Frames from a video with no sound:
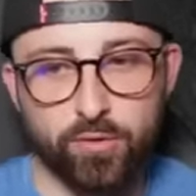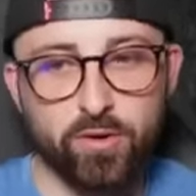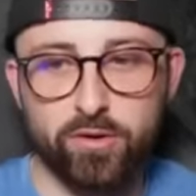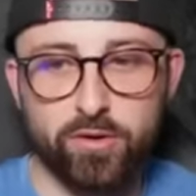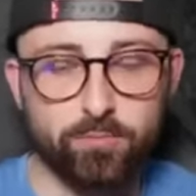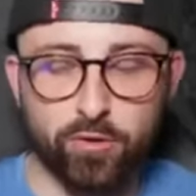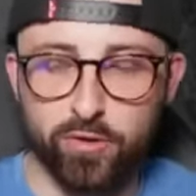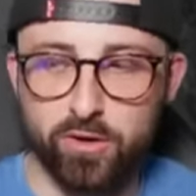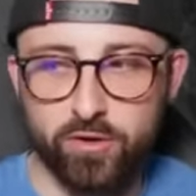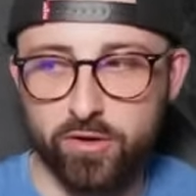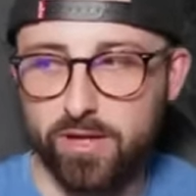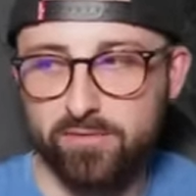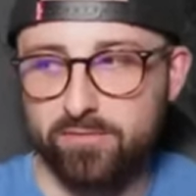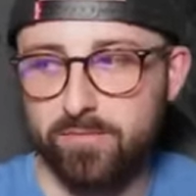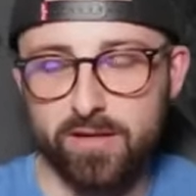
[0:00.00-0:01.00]
Bruno
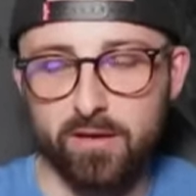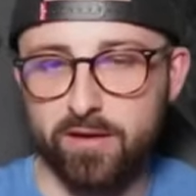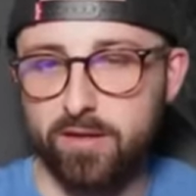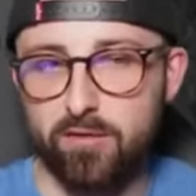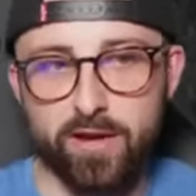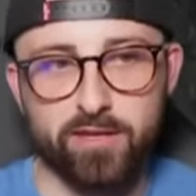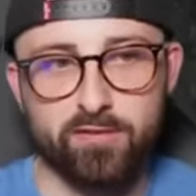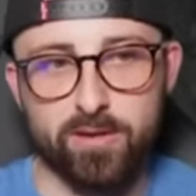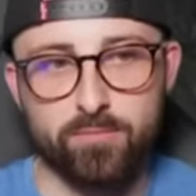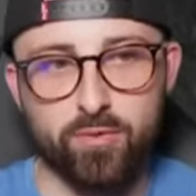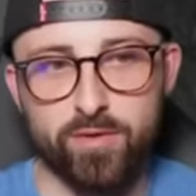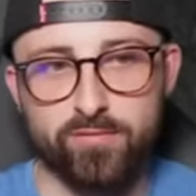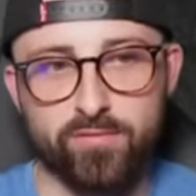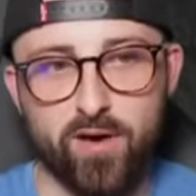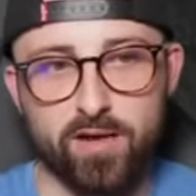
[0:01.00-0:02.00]
could even be like
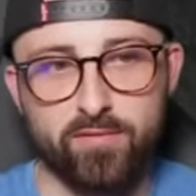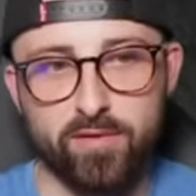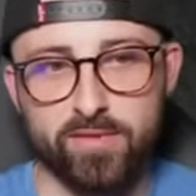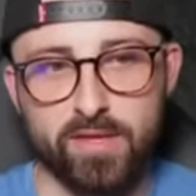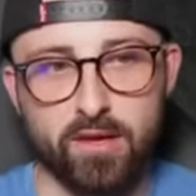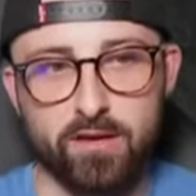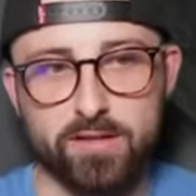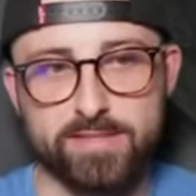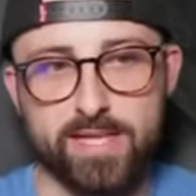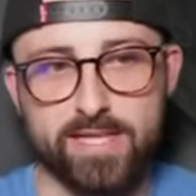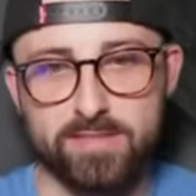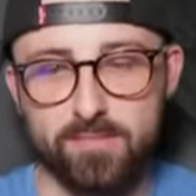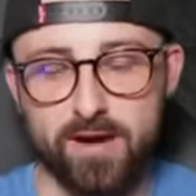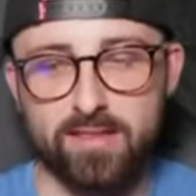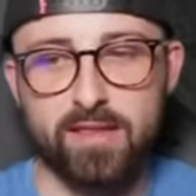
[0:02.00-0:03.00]
9.5 after last
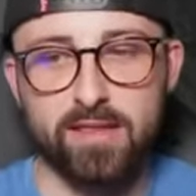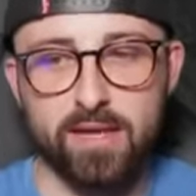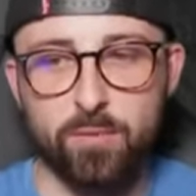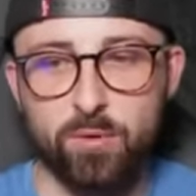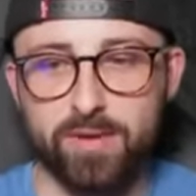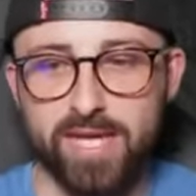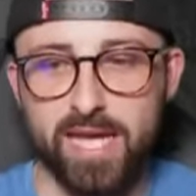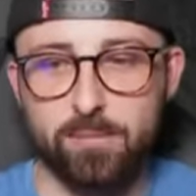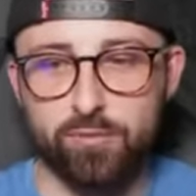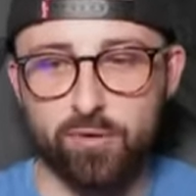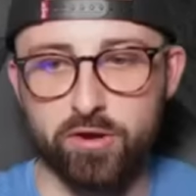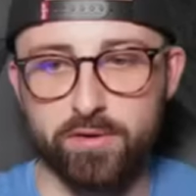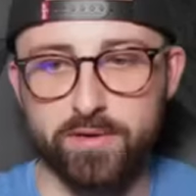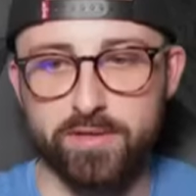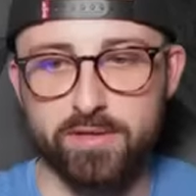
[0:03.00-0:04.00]
season, but I think they'll probably keep
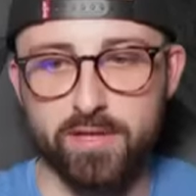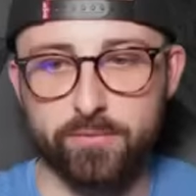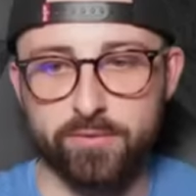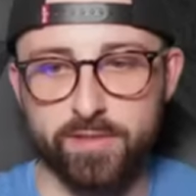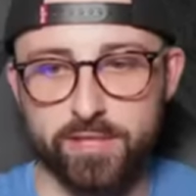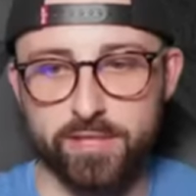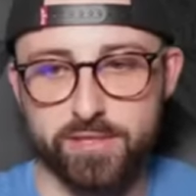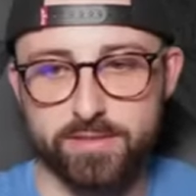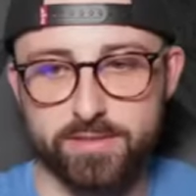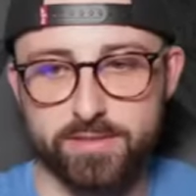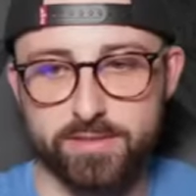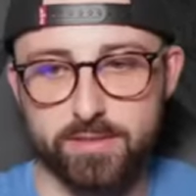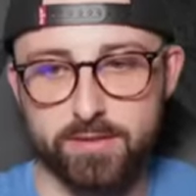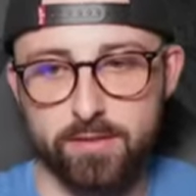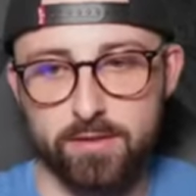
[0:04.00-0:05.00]
Bruno in the double
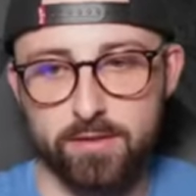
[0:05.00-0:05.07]
digits.